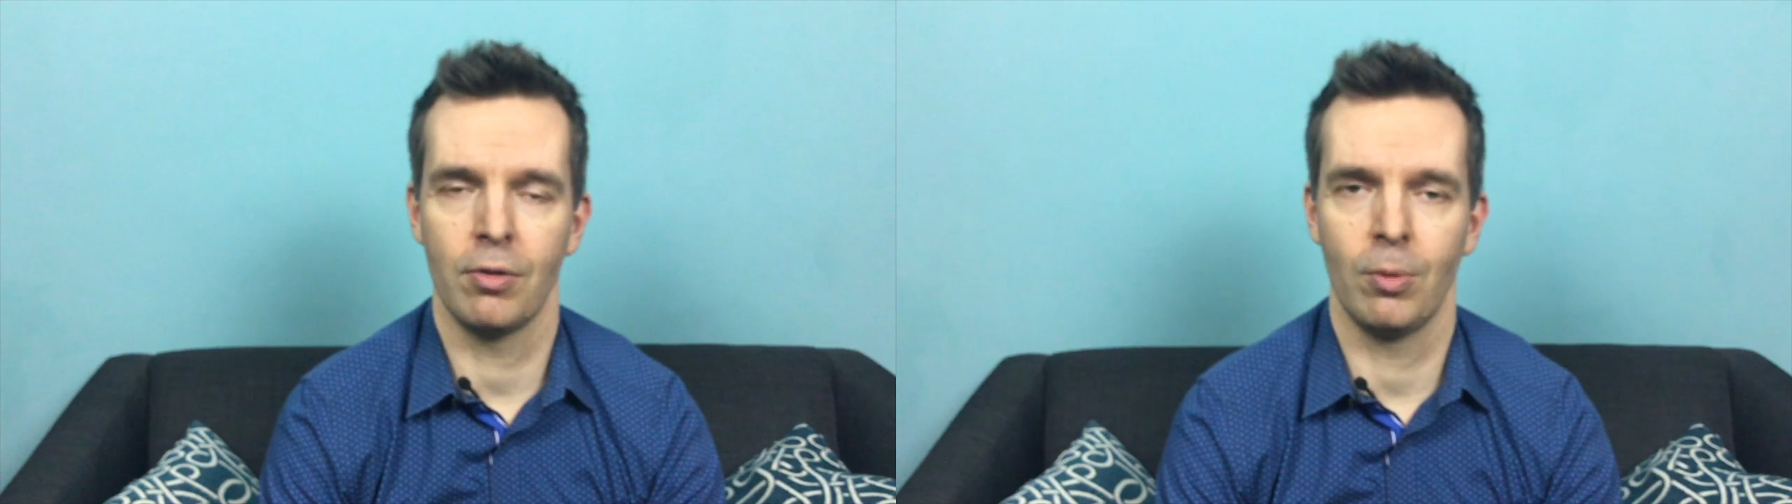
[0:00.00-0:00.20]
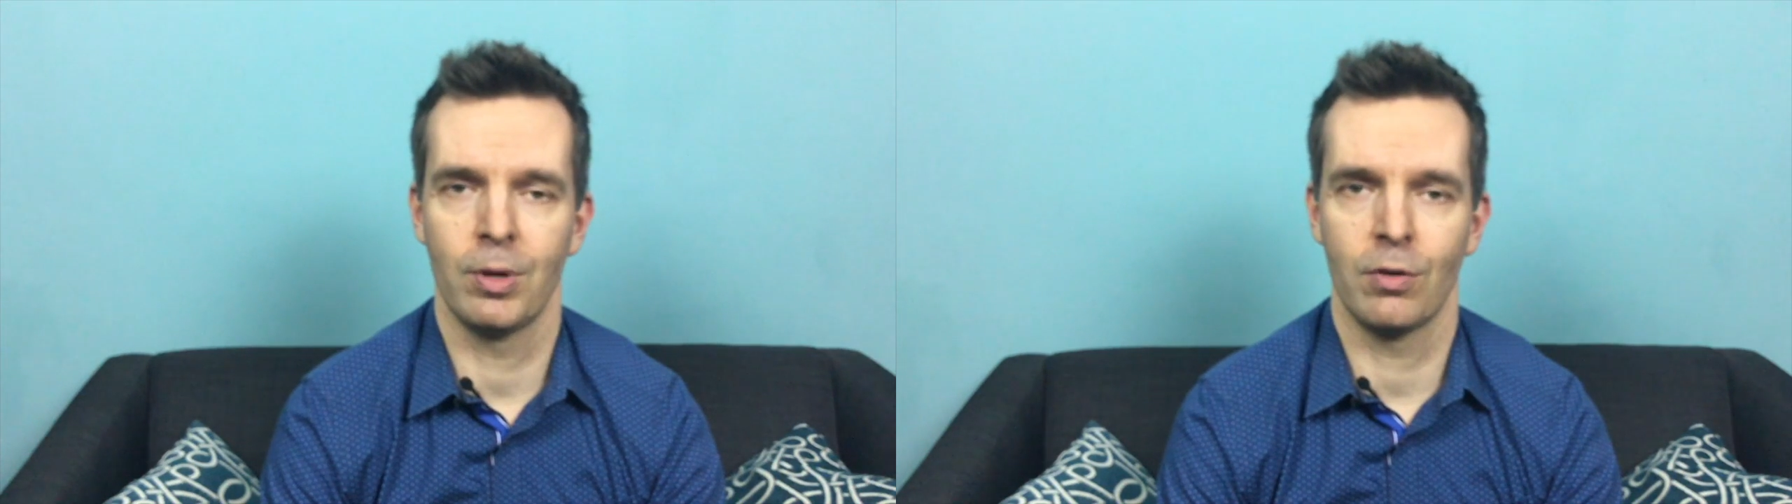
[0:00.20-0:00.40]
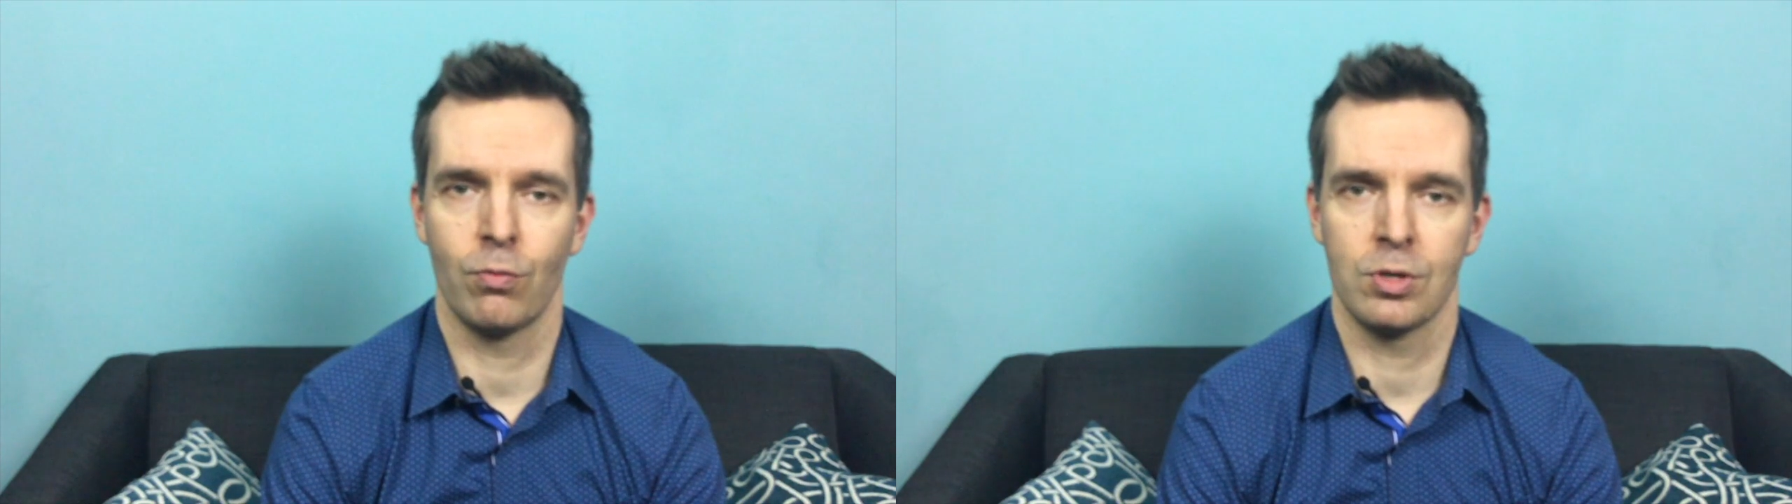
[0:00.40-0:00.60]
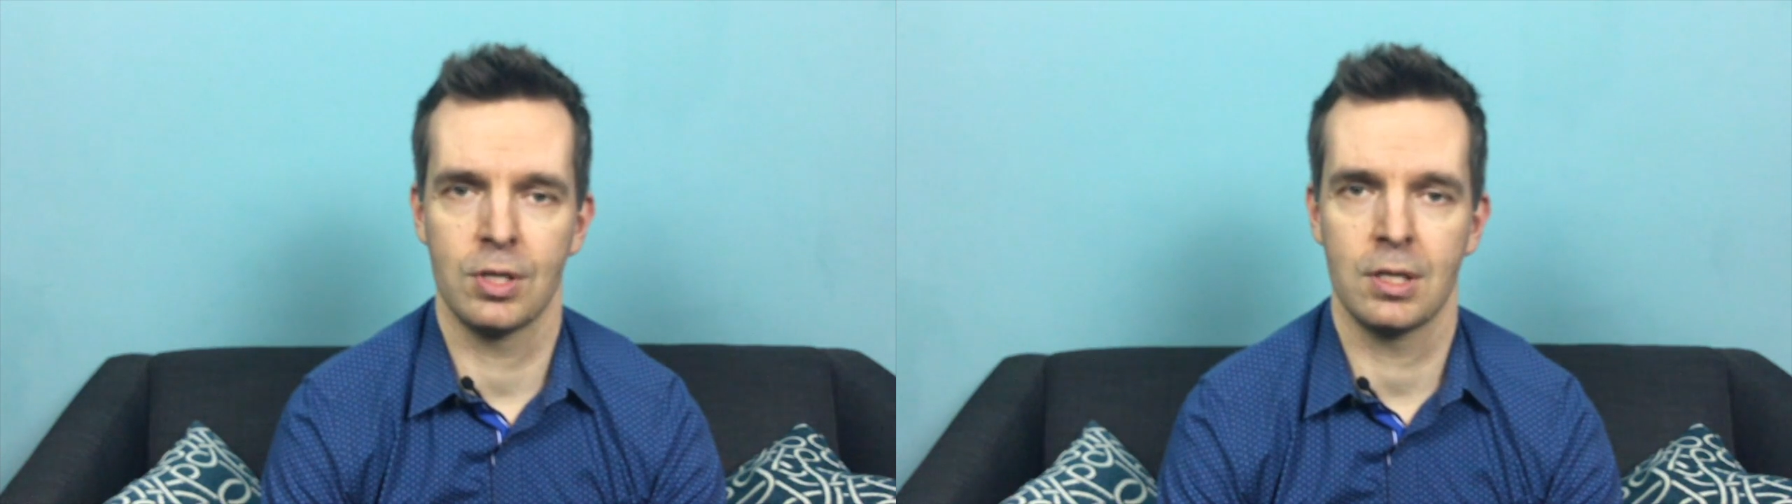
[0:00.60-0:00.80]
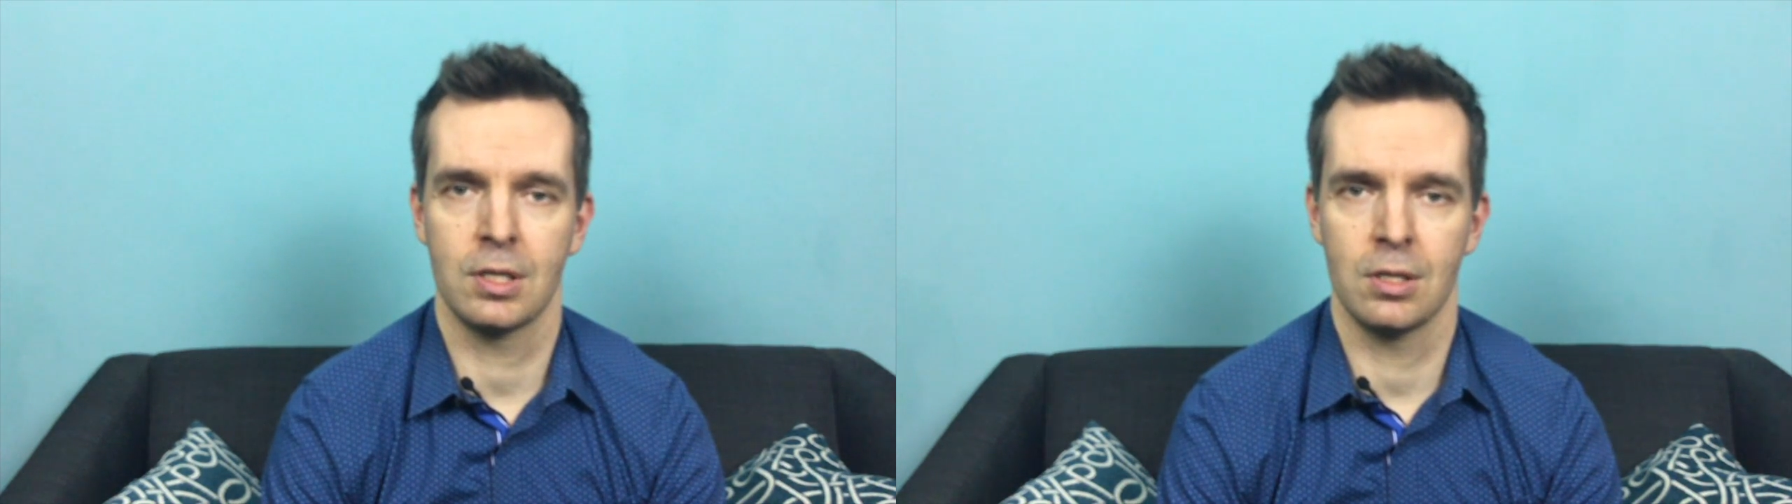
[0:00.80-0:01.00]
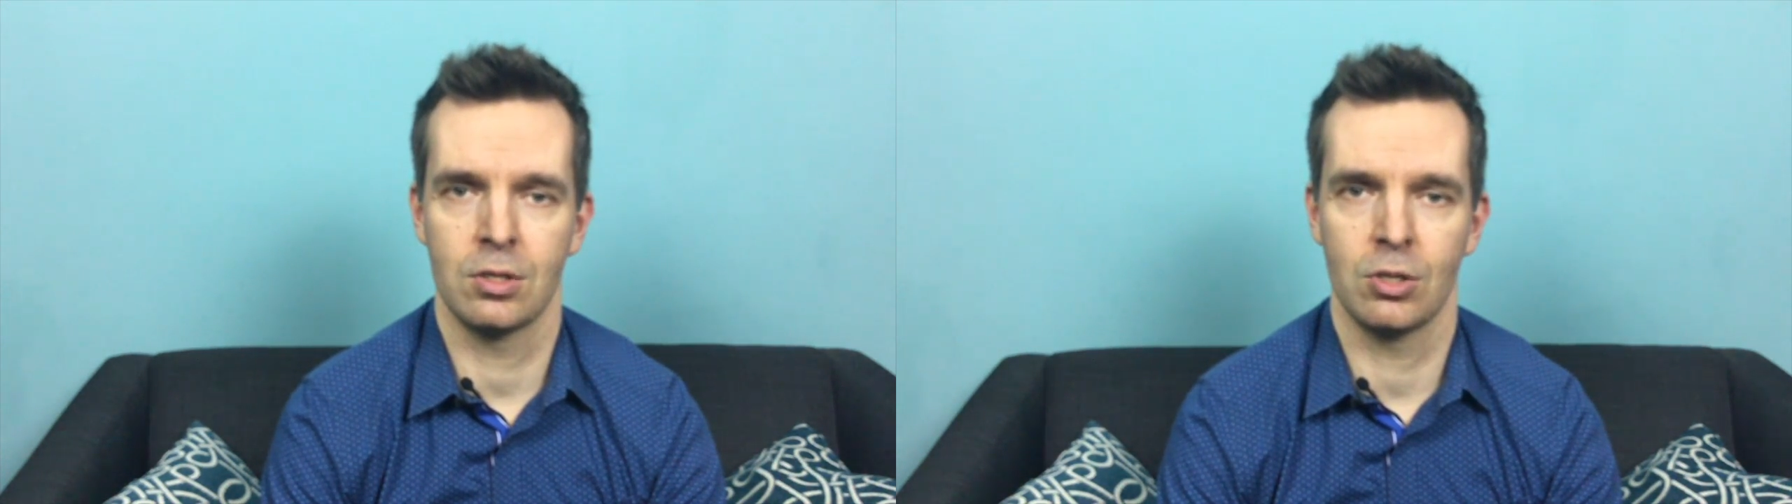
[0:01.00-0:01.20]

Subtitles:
a little bit of resistance